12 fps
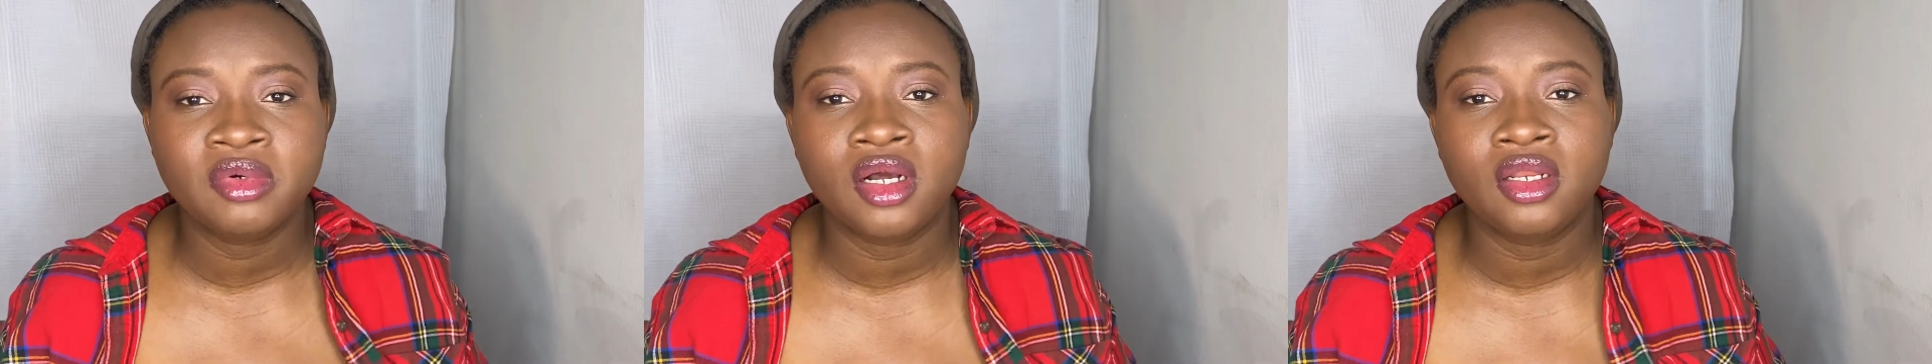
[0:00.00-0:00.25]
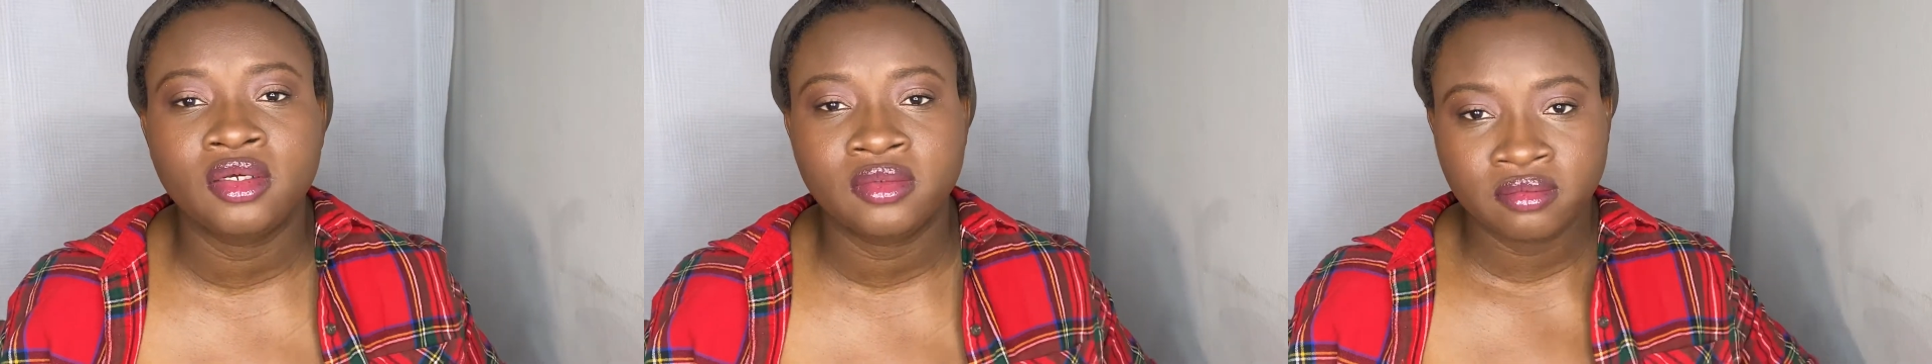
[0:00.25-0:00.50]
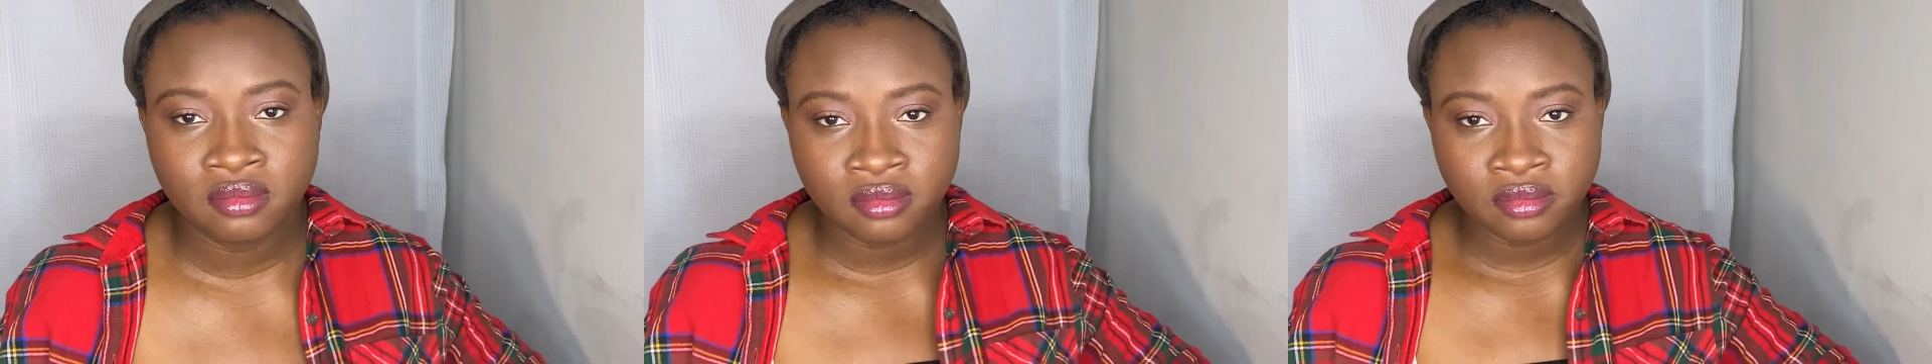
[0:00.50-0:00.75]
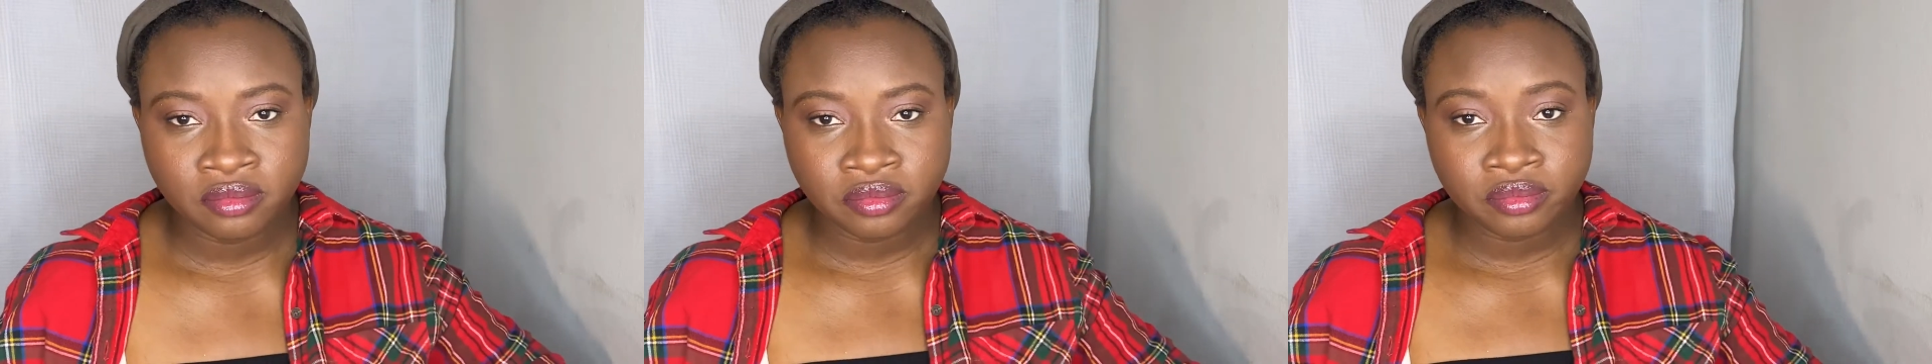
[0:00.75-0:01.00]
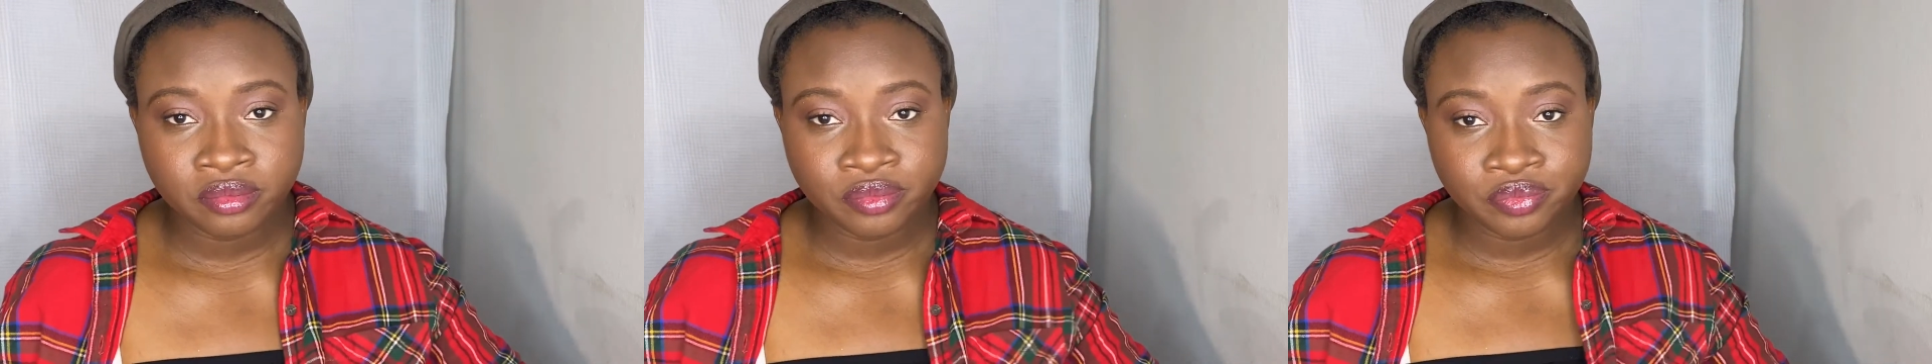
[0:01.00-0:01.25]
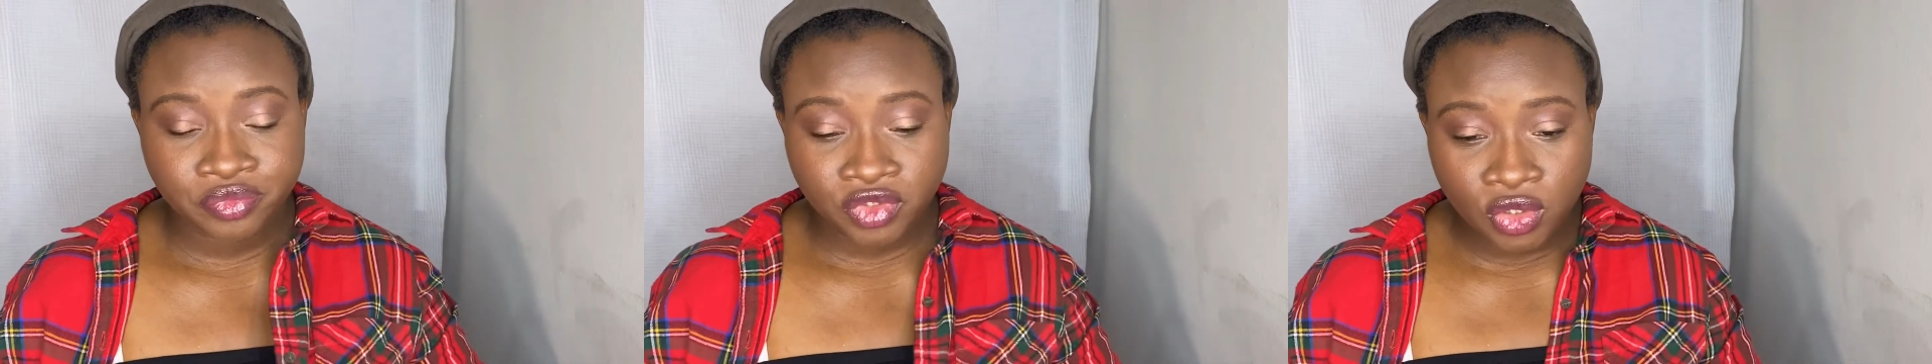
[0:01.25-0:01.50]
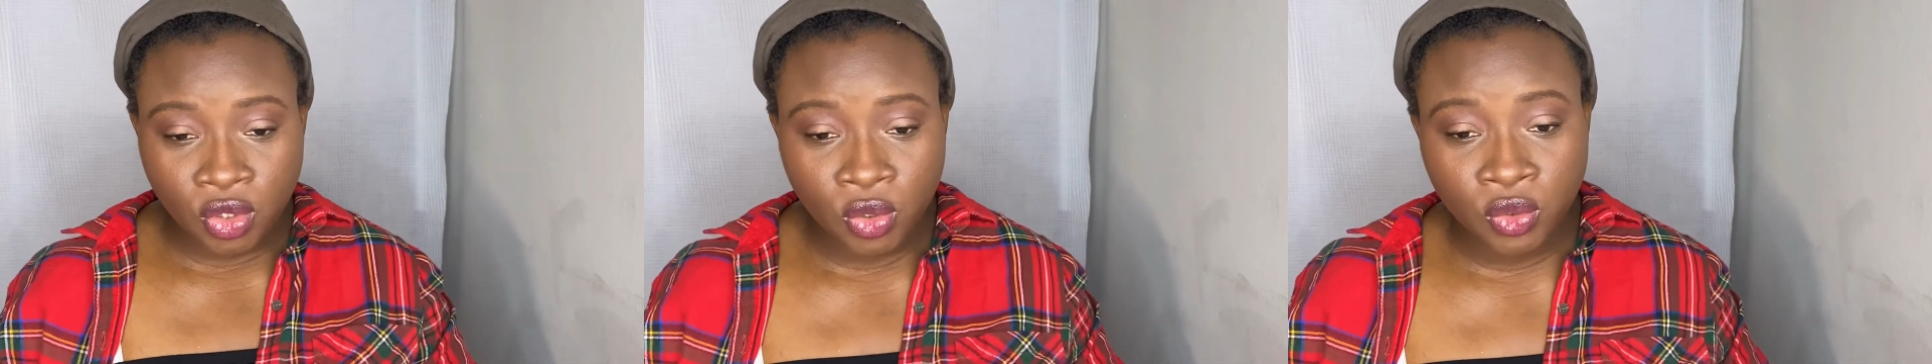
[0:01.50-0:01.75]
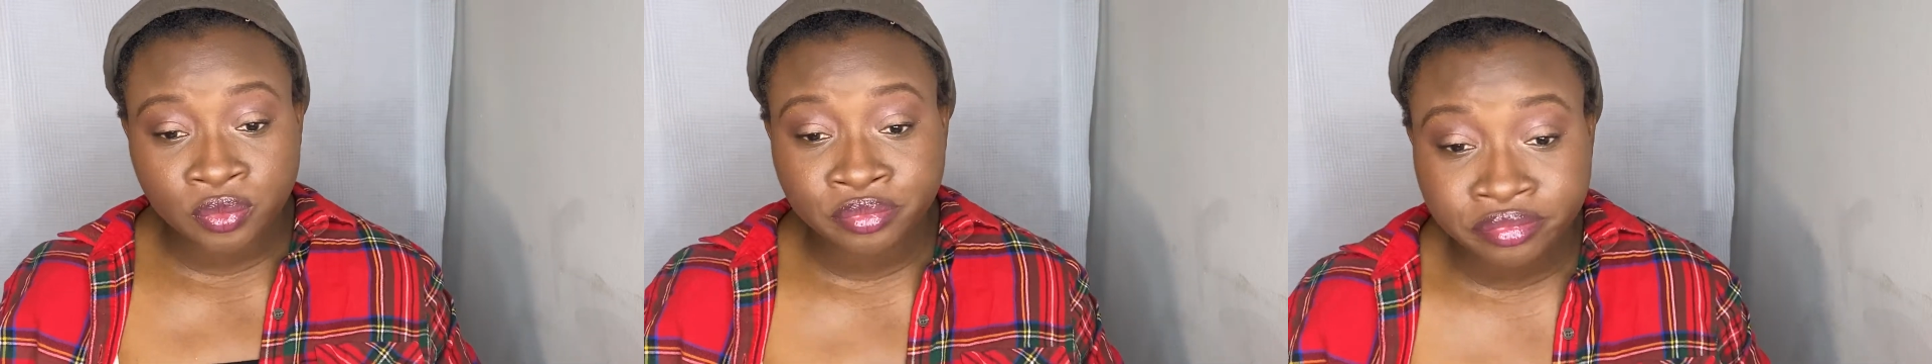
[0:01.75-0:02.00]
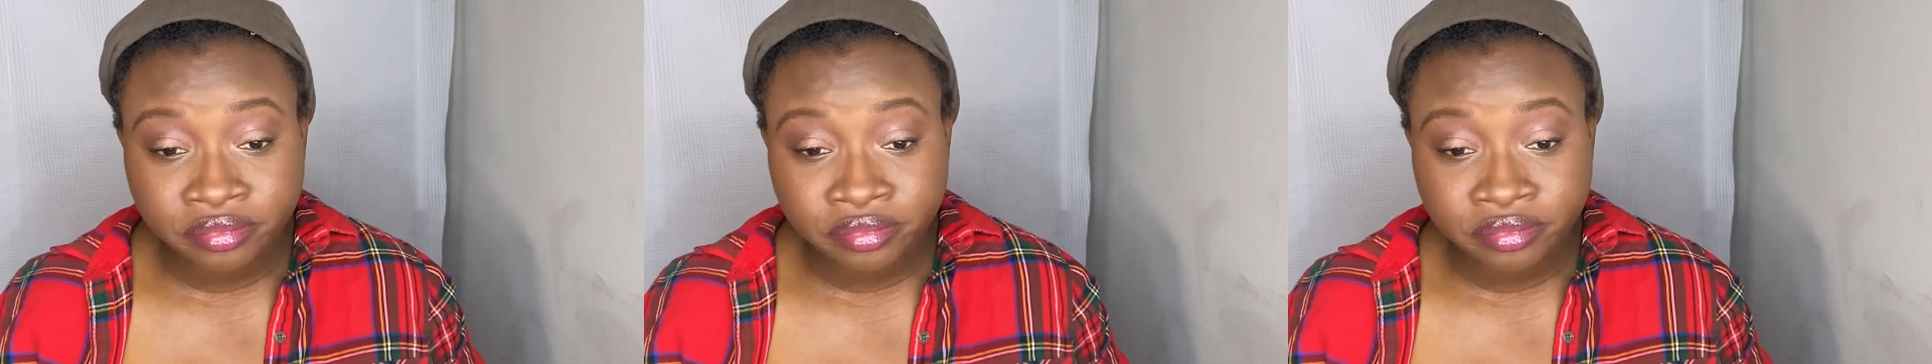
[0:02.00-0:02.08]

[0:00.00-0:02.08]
color. So